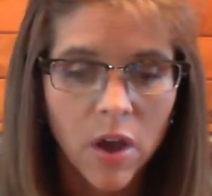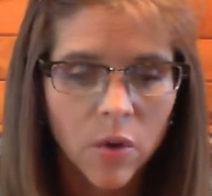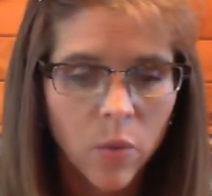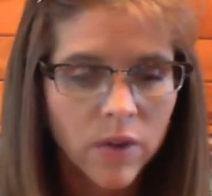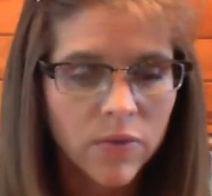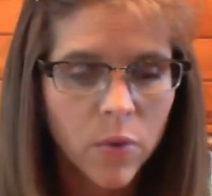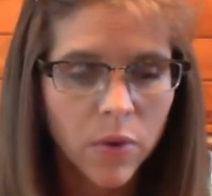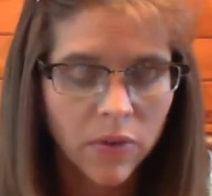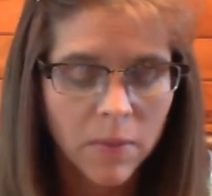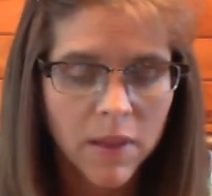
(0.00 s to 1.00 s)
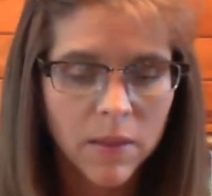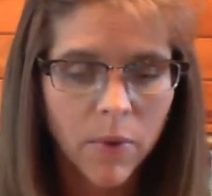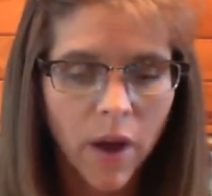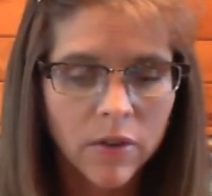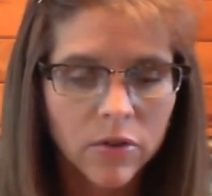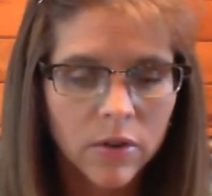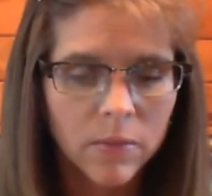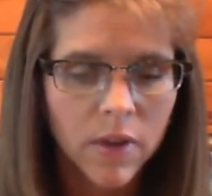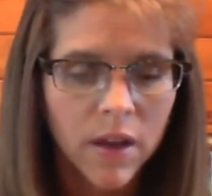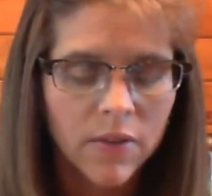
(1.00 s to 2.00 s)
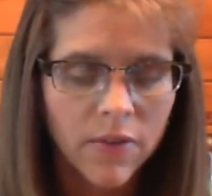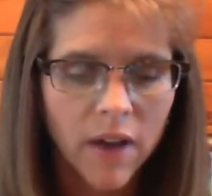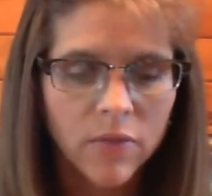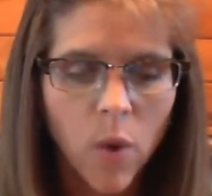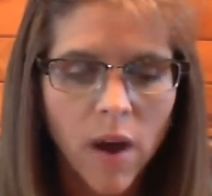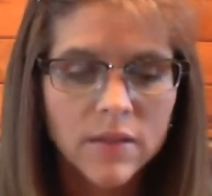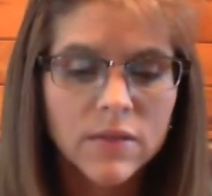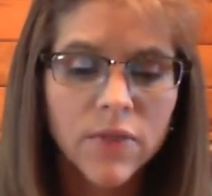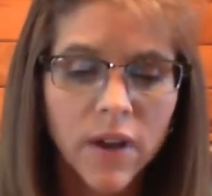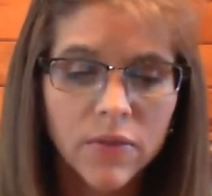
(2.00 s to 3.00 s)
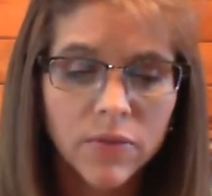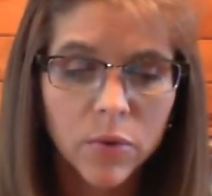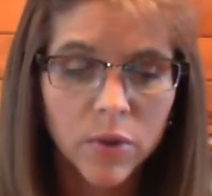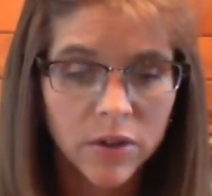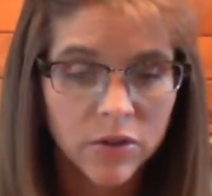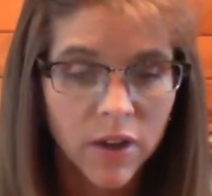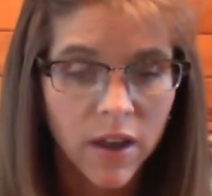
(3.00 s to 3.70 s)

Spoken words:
who went forth to meet the bridegroom, 5 wise and 5 foolish.